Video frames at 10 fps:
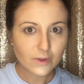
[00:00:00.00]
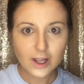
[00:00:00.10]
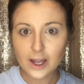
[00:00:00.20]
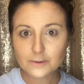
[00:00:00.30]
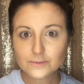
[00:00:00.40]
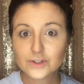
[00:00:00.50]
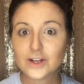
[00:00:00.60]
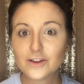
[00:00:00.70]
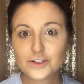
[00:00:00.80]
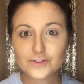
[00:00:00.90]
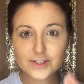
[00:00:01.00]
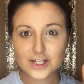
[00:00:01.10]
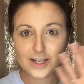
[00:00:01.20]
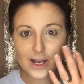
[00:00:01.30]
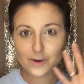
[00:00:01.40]
Okay, so now that you've
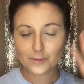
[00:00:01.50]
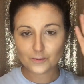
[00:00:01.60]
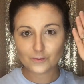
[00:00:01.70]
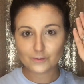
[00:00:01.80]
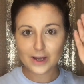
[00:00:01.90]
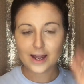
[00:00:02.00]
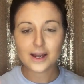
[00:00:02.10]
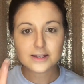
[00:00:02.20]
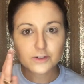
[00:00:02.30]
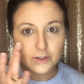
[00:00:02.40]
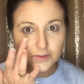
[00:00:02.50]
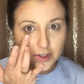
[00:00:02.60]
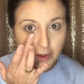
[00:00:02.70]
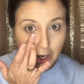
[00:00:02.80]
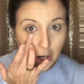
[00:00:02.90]
seen how my eyes are
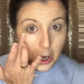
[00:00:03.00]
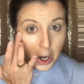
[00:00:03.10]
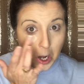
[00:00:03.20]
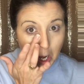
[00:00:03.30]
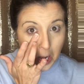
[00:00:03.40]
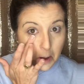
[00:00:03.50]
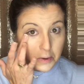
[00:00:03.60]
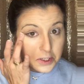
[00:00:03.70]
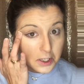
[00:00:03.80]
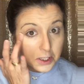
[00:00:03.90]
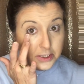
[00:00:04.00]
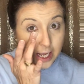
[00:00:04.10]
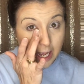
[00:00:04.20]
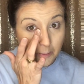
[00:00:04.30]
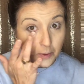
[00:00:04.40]
lifted there, I'm just going to
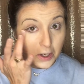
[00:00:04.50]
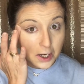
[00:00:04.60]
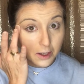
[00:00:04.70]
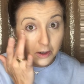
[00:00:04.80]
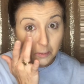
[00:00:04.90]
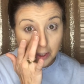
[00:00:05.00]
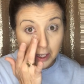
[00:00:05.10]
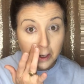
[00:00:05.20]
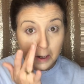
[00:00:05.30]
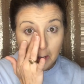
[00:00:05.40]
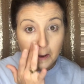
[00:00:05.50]
tap on a little bit